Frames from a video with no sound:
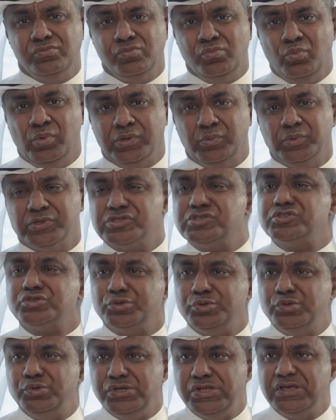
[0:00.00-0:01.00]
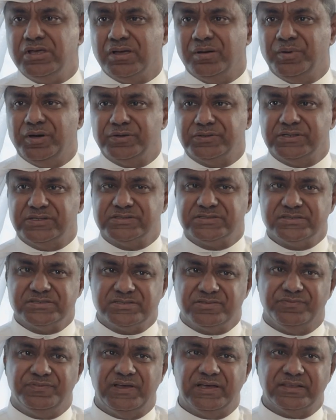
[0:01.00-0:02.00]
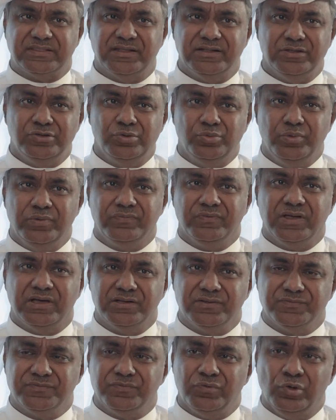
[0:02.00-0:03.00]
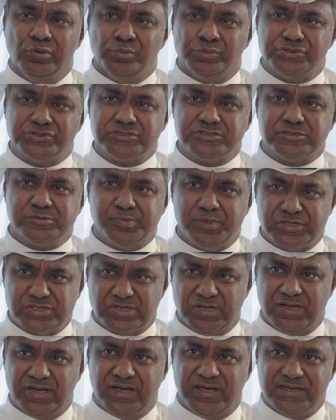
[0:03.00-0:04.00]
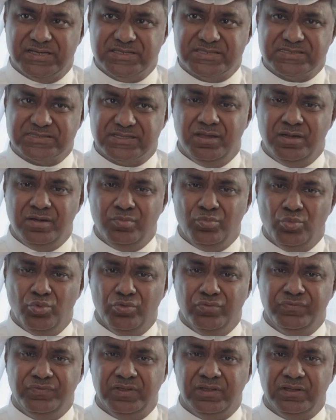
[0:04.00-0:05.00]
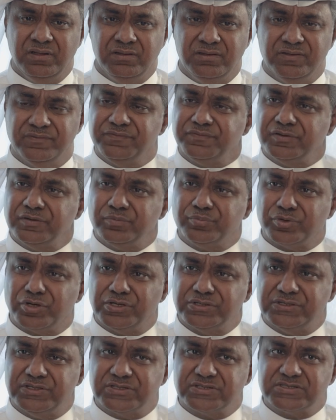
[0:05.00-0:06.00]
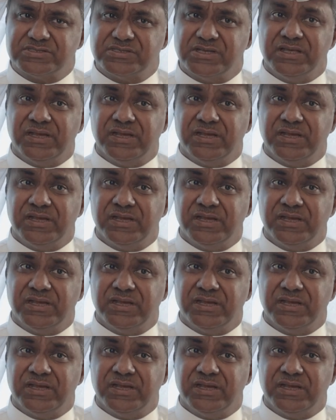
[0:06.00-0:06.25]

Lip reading: what's so unique about us is the fact that we've kind of almost specialized in moving different products